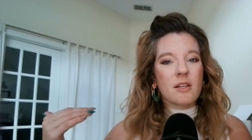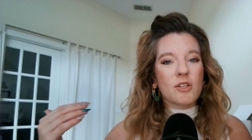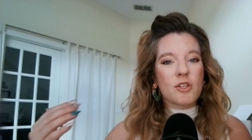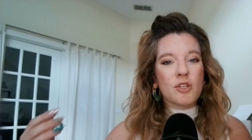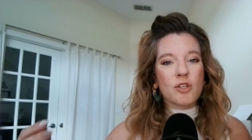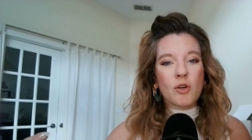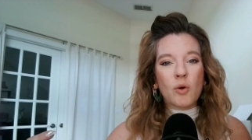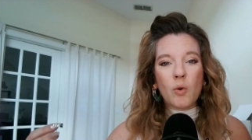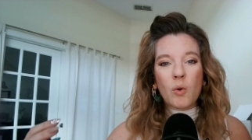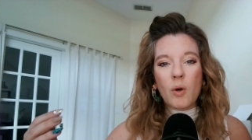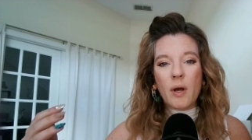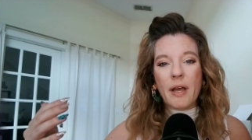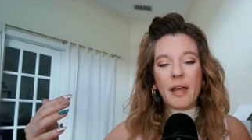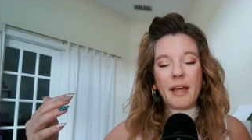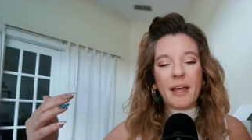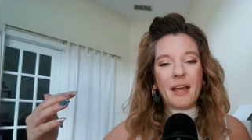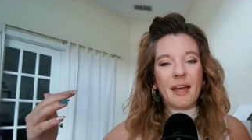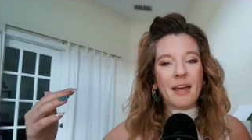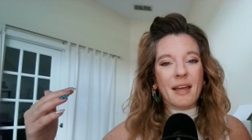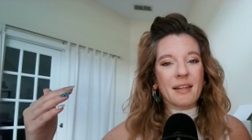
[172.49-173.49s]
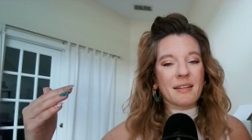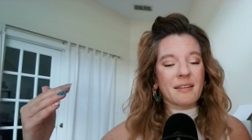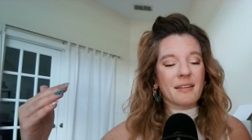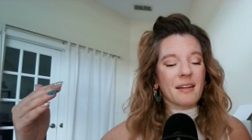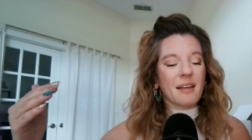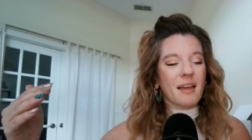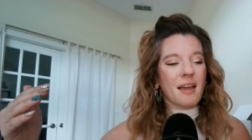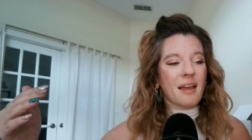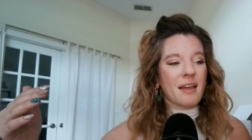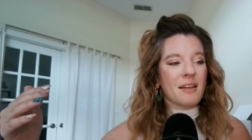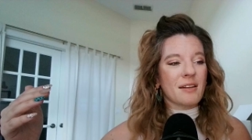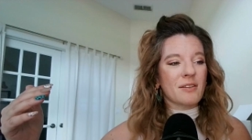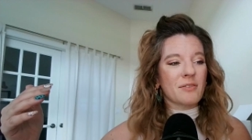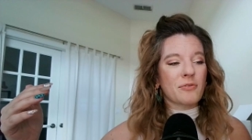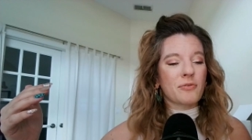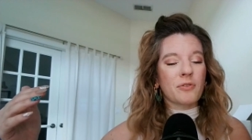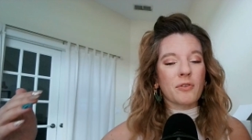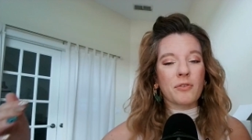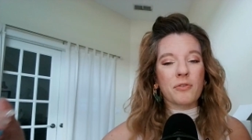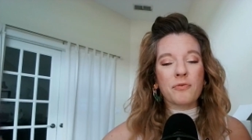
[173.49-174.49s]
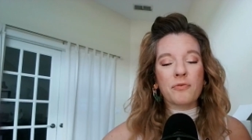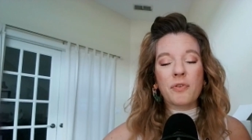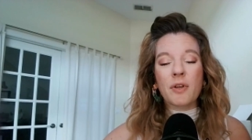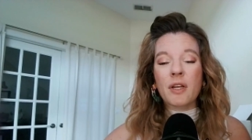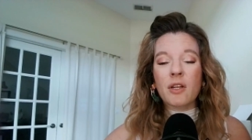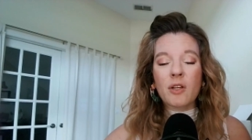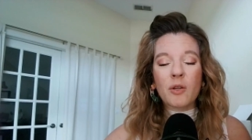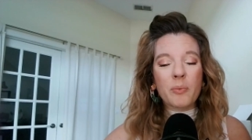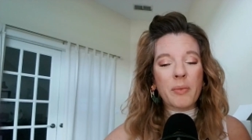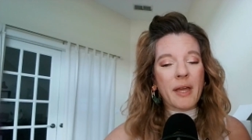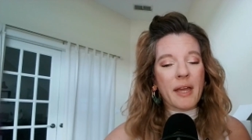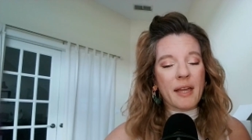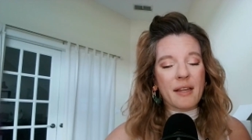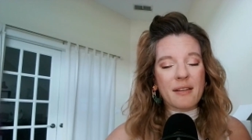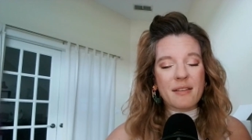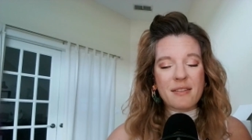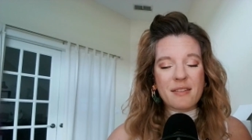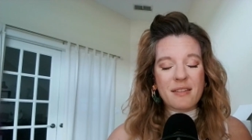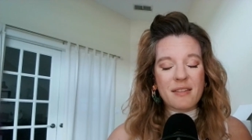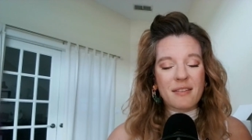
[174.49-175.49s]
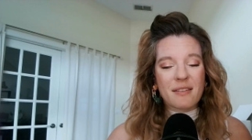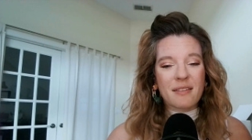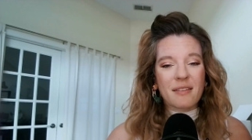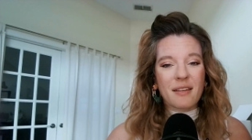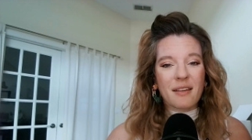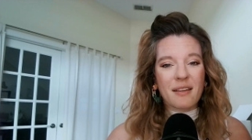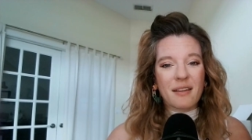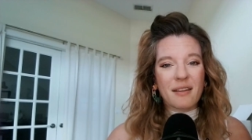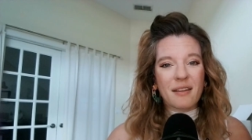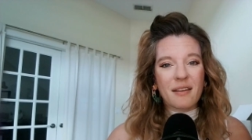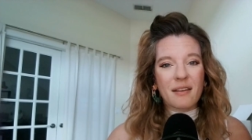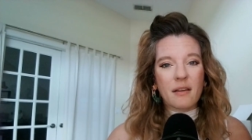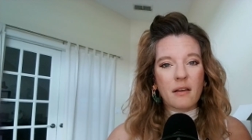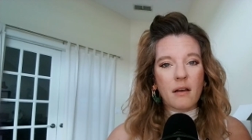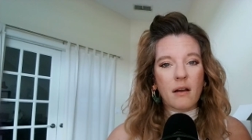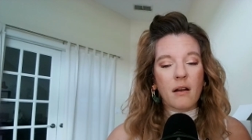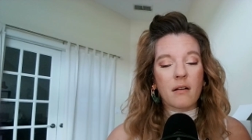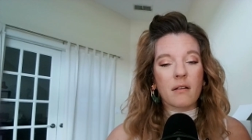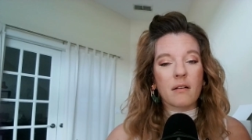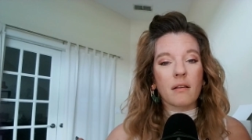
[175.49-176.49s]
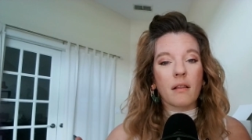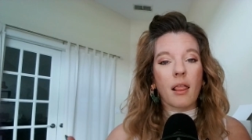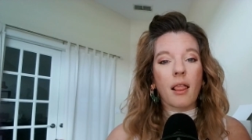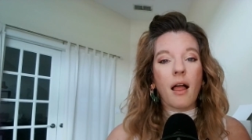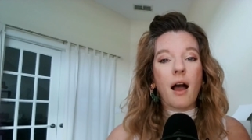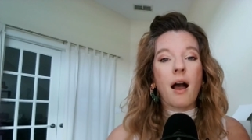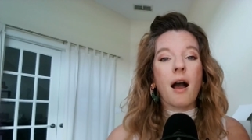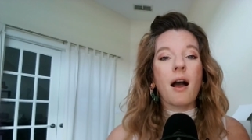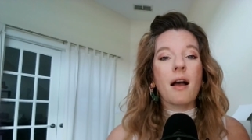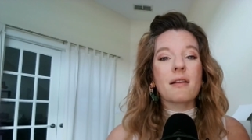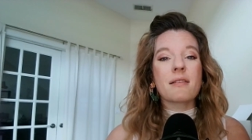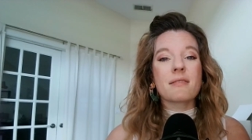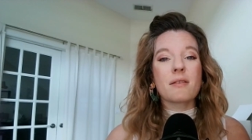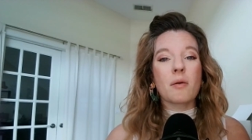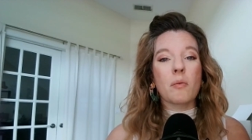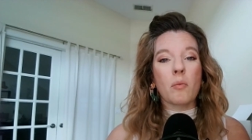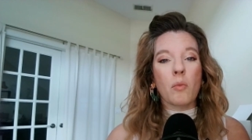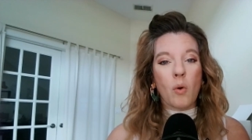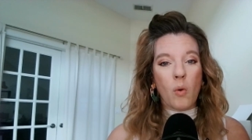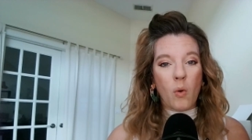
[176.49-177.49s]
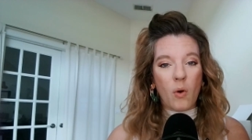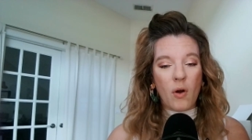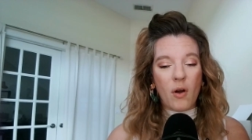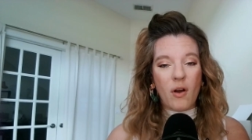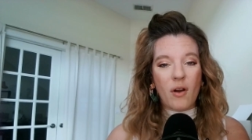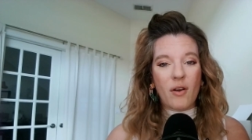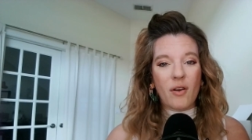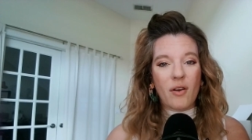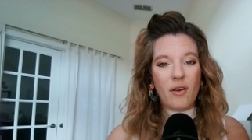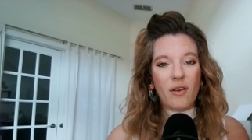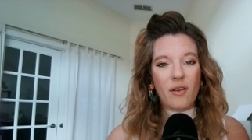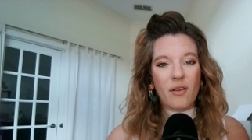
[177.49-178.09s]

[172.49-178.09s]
joy and fulfillment are a lot more